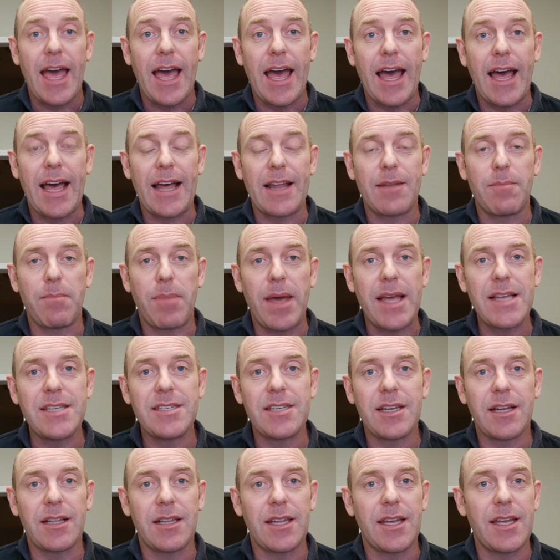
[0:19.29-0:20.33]
and
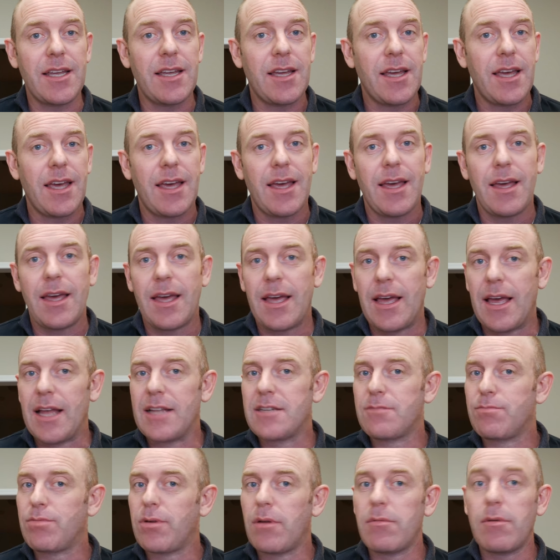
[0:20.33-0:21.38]
basically
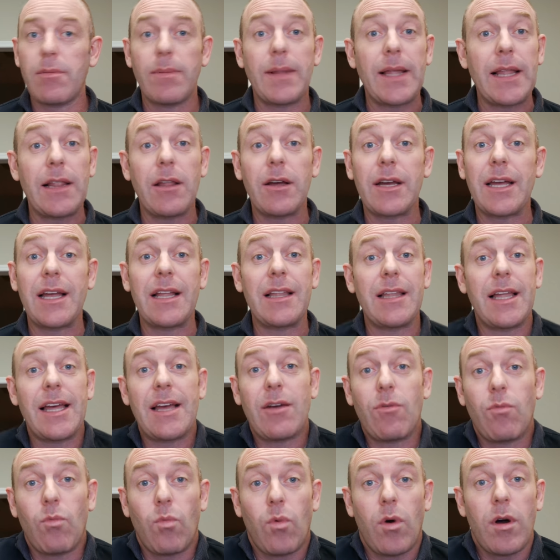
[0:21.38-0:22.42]
it's probably looking
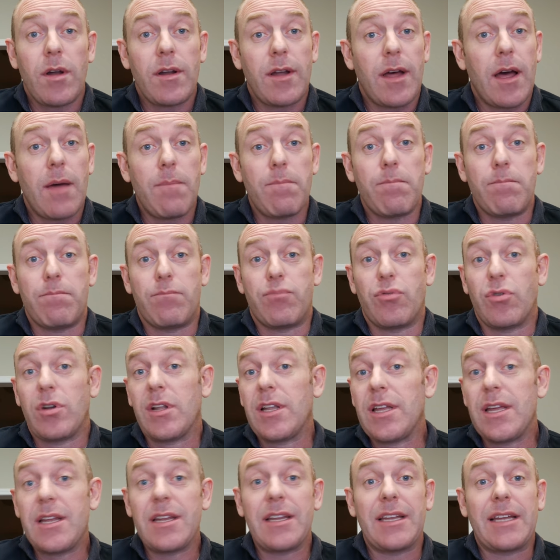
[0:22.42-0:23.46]
like what a
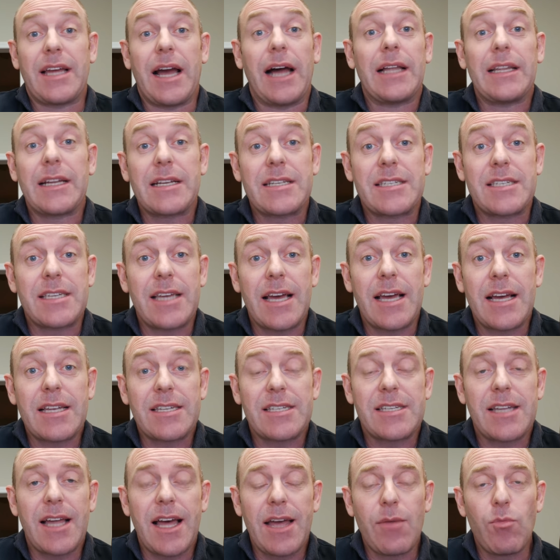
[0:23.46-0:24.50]
brilliant Galaxy
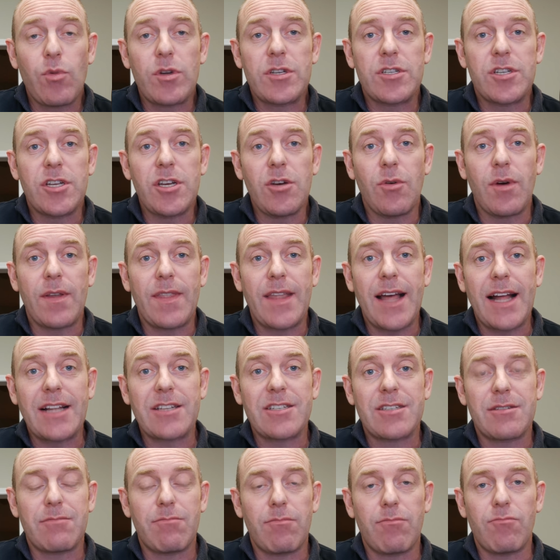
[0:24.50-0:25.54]
S9 would do, and
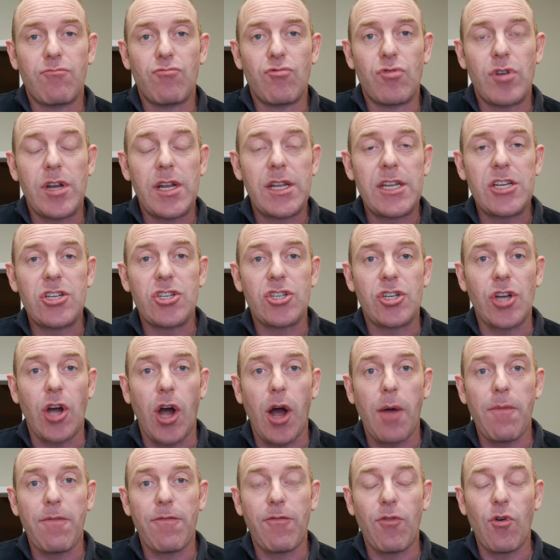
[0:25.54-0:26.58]
that's really
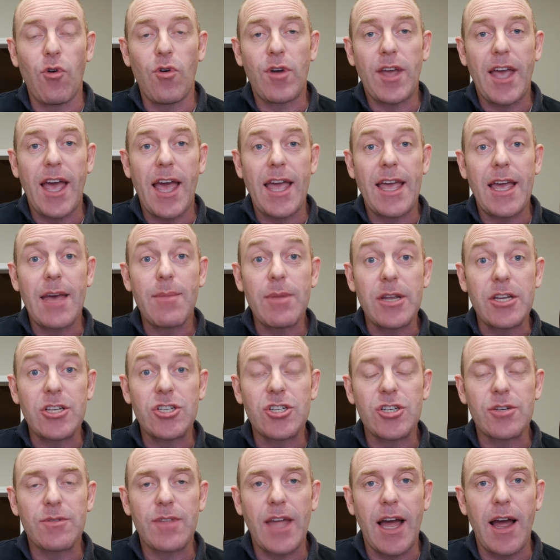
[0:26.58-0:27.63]
sharp 4K
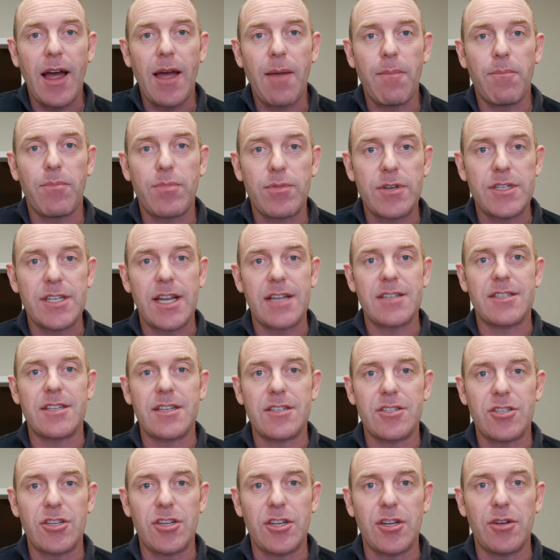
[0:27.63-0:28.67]
image that I'm
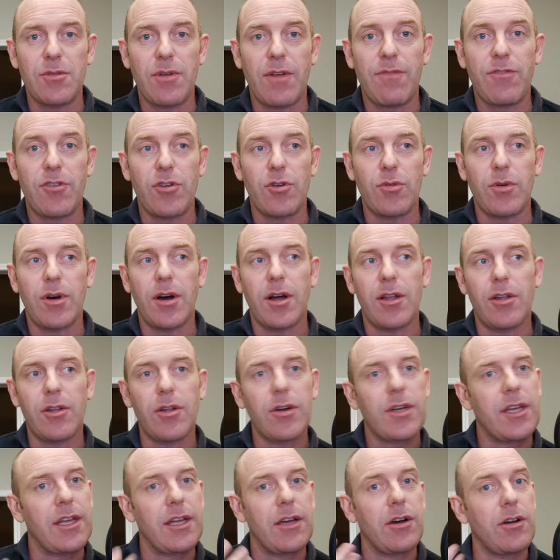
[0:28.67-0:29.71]
presenting to you if you are
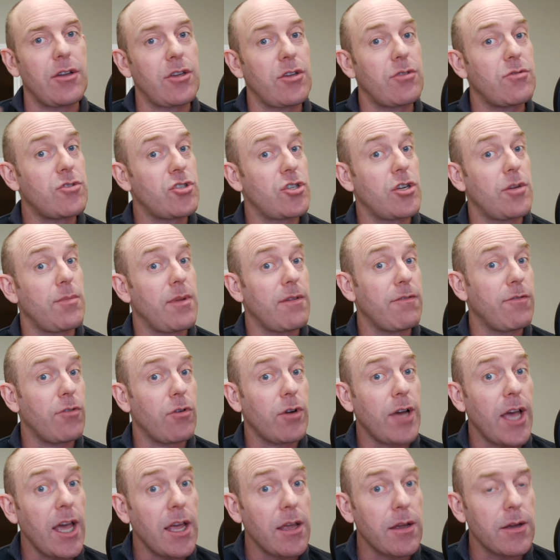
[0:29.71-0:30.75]
looking on YouTube in
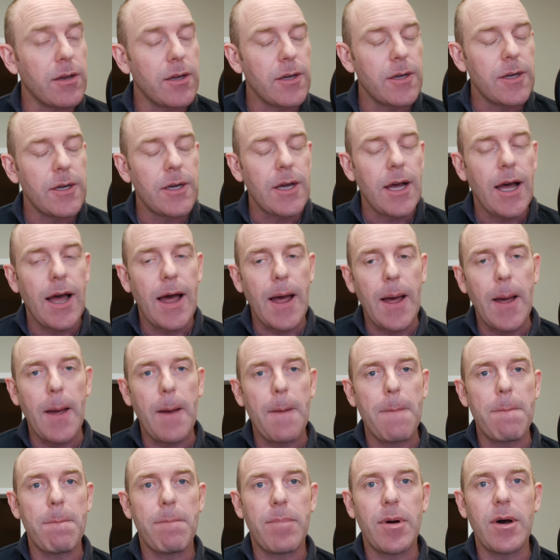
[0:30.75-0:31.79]

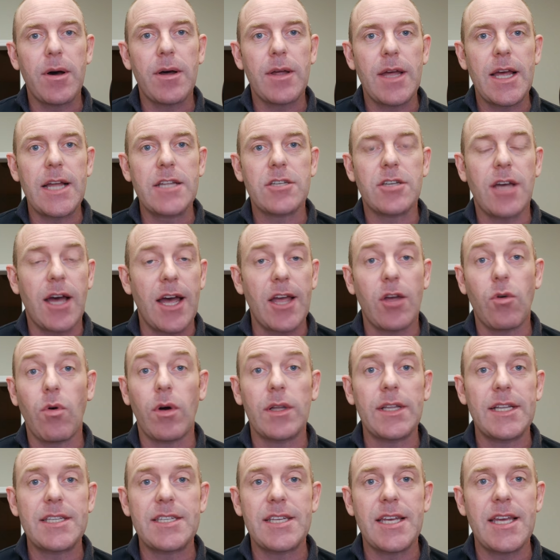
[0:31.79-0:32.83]
4K. But it's high
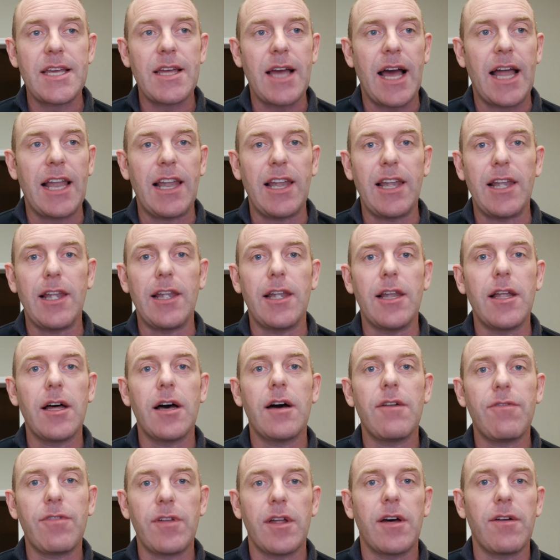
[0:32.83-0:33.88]
quality.
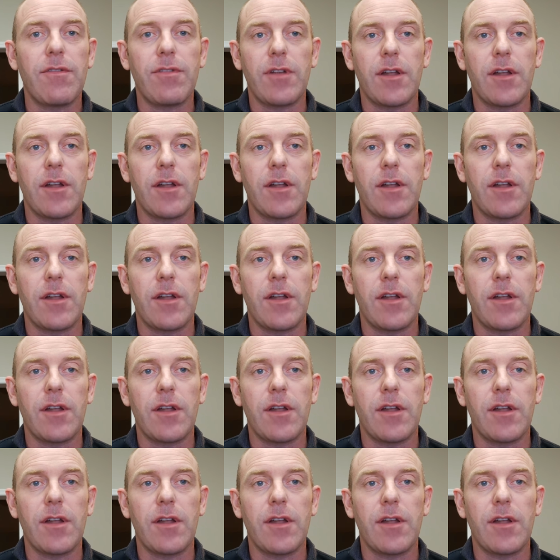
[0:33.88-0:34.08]
Love